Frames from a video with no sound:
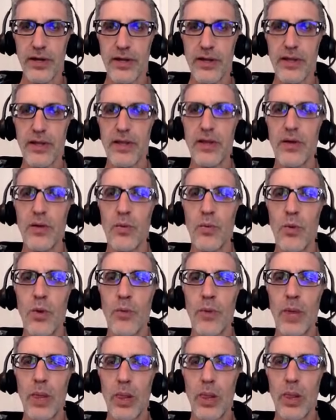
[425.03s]
Mm-hmm.
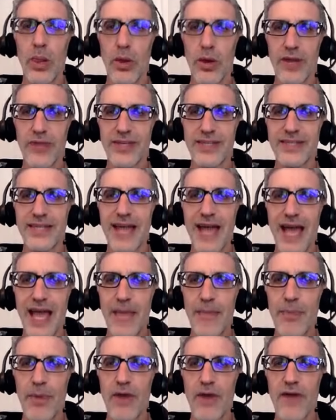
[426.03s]
When we look at the
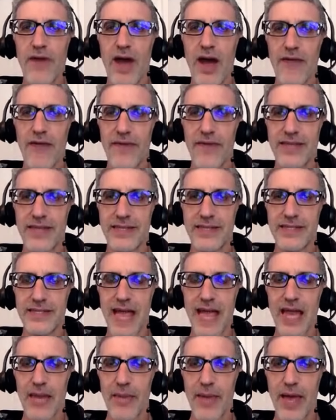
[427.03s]
type of
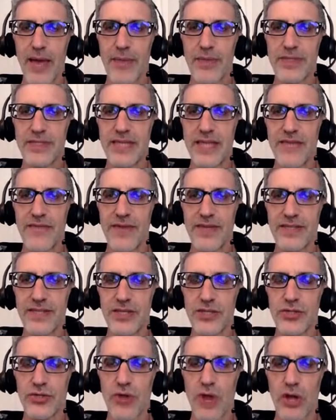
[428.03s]
offenses Alabama's
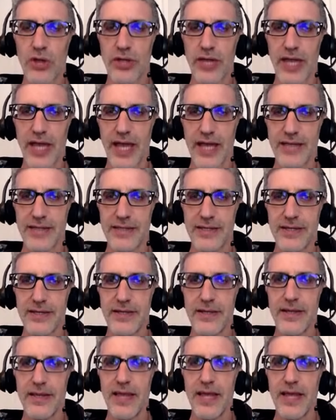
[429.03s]
defense has struggled against,